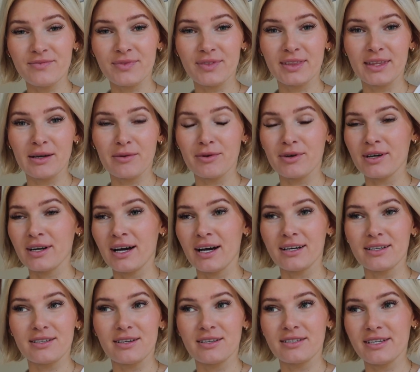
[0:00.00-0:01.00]
They were
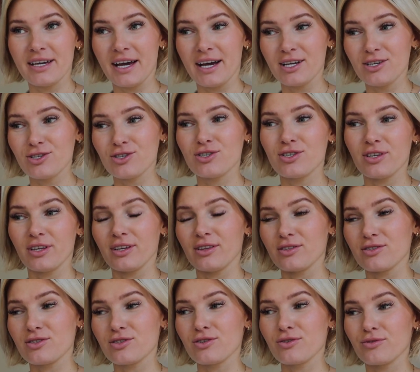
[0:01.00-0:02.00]
not attached, like
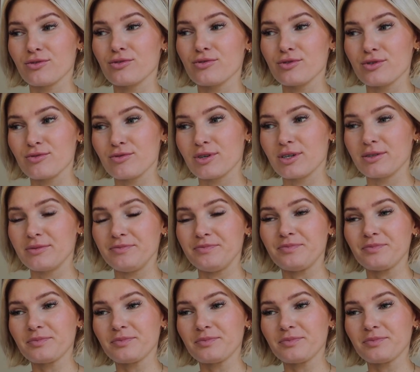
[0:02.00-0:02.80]
the screws were